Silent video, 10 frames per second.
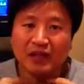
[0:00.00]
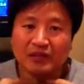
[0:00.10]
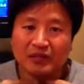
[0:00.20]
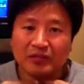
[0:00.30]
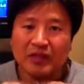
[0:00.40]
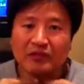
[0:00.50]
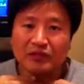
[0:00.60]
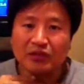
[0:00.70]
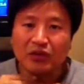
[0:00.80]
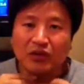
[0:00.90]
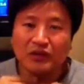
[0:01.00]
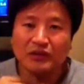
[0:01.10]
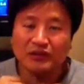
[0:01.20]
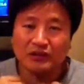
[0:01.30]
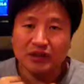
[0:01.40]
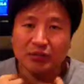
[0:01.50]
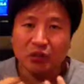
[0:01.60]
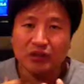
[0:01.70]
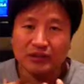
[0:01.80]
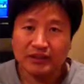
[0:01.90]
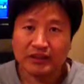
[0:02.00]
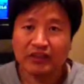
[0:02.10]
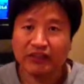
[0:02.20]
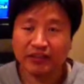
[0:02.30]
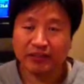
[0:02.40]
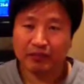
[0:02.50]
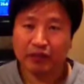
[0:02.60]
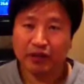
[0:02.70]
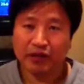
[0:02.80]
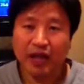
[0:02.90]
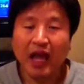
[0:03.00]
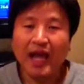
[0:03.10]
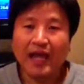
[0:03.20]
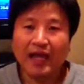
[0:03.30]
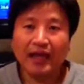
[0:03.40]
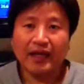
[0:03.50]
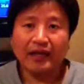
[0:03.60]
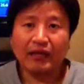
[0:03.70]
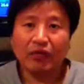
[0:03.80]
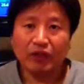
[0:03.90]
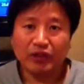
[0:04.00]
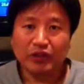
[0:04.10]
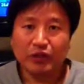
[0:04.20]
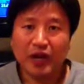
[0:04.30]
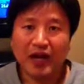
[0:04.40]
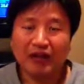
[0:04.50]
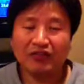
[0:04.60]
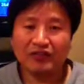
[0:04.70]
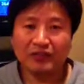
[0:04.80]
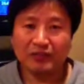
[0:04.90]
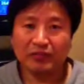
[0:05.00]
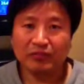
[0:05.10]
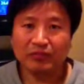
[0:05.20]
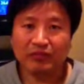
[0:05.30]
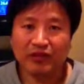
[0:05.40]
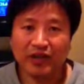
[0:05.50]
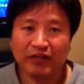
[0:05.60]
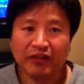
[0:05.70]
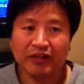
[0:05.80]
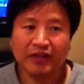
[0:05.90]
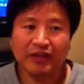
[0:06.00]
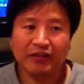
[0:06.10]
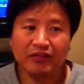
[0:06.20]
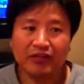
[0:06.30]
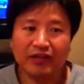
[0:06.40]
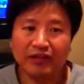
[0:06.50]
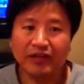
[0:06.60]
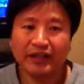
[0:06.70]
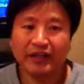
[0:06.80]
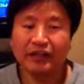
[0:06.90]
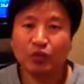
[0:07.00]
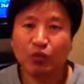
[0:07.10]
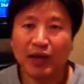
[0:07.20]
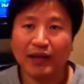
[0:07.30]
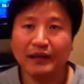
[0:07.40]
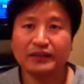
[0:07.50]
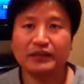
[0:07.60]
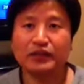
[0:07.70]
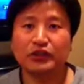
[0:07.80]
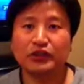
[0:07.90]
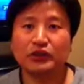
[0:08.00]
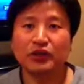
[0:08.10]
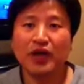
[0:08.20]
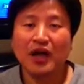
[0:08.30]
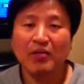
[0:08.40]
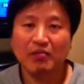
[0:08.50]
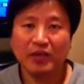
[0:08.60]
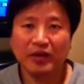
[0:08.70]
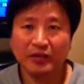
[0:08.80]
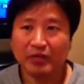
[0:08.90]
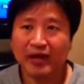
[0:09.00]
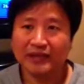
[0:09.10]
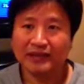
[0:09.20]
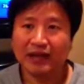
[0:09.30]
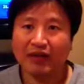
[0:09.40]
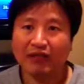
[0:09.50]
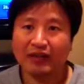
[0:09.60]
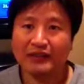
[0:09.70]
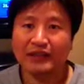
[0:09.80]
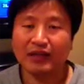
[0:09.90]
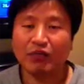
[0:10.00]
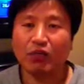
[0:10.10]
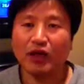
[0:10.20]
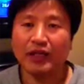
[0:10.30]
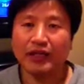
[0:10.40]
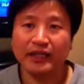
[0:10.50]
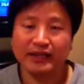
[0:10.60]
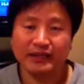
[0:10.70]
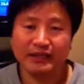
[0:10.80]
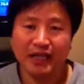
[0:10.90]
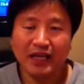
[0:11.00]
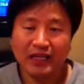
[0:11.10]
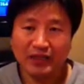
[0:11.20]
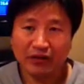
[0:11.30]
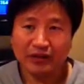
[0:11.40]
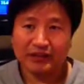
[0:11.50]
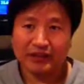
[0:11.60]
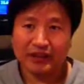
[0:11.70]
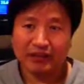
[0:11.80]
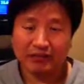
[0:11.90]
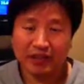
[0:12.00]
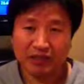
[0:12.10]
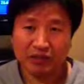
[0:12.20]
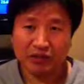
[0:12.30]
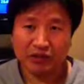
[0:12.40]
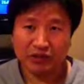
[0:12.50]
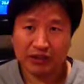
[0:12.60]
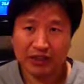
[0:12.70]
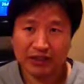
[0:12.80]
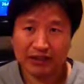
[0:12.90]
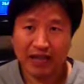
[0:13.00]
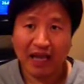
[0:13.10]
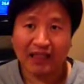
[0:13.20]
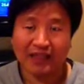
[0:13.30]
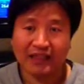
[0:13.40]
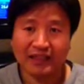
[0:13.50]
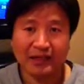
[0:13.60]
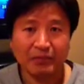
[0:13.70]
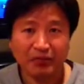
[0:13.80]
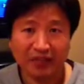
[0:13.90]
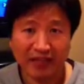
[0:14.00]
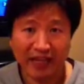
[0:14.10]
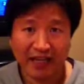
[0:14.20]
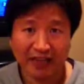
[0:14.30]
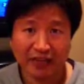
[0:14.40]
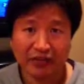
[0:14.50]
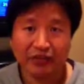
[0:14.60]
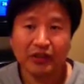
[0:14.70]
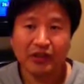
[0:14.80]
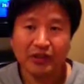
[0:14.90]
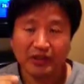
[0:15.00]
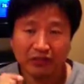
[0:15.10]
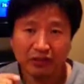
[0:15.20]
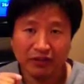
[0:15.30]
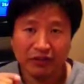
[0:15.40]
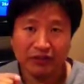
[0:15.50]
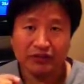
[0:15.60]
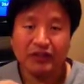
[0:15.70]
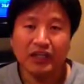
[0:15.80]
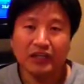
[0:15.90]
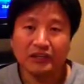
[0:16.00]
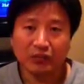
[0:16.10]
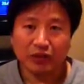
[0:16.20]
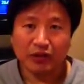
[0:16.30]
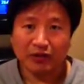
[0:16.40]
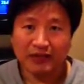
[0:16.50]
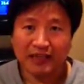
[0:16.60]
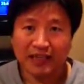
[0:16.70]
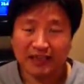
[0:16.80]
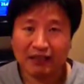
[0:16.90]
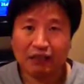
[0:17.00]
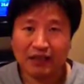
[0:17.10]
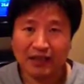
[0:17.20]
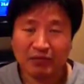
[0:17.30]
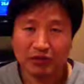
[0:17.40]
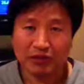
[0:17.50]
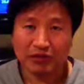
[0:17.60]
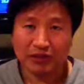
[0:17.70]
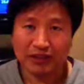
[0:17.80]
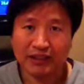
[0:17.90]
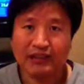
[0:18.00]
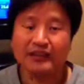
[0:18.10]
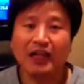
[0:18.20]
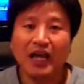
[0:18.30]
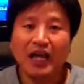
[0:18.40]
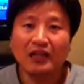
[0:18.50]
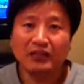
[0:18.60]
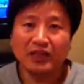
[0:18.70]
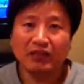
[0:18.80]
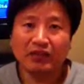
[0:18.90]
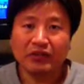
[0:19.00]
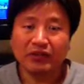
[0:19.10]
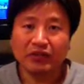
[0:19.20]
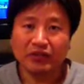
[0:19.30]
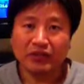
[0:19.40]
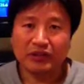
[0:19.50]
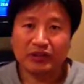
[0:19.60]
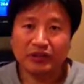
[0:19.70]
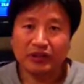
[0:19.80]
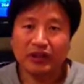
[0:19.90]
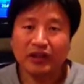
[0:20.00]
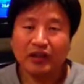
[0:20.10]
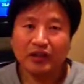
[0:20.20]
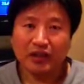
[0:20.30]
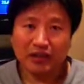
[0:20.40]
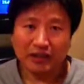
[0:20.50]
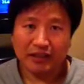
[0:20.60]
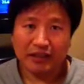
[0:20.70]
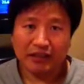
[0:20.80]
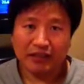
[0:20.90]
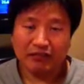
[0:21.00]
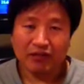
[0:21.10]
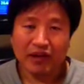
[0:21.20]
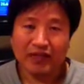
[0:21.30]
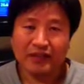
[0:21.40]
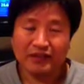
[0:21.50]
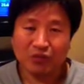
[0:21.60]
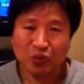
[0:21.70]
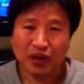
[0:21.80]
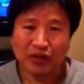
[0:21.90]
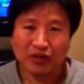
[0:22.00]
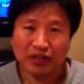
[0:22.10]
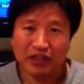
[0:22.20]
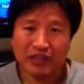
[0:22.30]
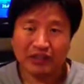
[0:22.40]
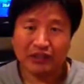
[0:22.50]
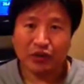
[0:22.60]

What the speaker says: sometimes cause a more significant burn. And we do have some very, very good ways to minimize that risk. And one is there is a temperature gauge at the tip of the catheter that we use, so we know exactly what temperature it is, so that we don't go near the range where you can actually